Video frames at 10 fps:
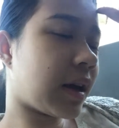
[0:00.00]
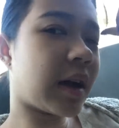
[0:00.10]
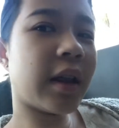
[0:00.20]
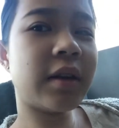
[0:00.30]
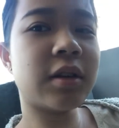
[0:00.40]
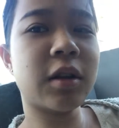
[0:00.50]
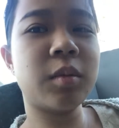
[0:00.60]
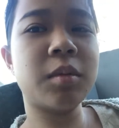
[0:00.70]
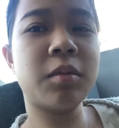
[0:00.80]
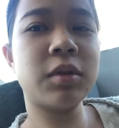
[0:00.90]
like telling
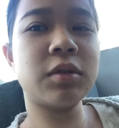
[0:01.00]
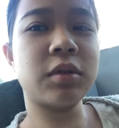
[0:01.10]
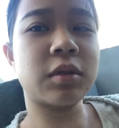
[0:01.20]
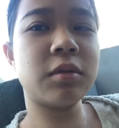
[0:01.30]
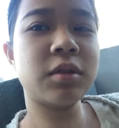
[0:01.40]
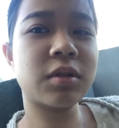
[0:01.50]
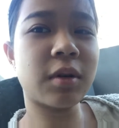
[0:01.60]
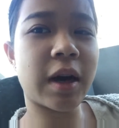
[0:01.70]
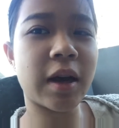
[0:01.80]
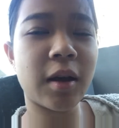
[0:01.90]
people what to do. So
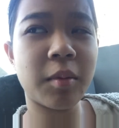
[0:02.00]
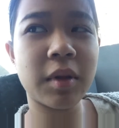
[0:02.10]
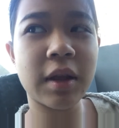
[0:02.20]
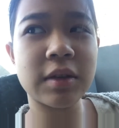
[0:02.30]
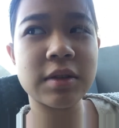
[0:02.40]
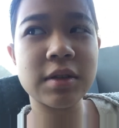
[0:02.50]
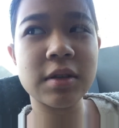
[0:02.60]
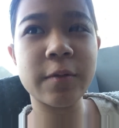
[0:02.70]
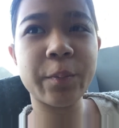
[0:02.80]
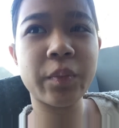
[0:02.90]
I mean that's
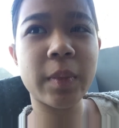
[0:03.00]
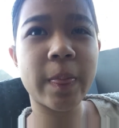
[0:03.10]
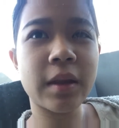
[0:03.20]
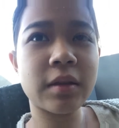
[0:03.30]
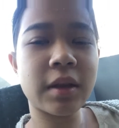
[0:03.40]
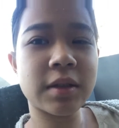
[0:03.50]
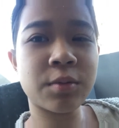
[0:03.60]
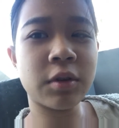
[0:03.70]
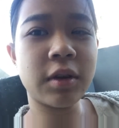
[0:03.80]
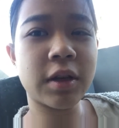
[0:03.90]

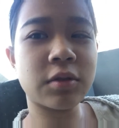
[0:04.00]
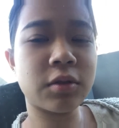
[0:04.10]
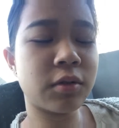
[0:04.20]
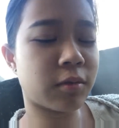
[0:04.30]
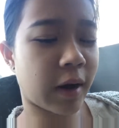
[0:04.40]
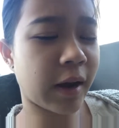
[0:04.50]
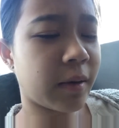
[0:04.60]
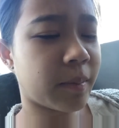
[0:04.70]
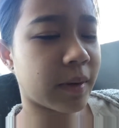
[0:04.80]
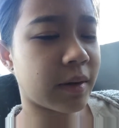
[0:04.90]
what you get to do,
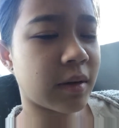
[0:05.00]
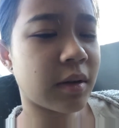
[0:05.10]
right? But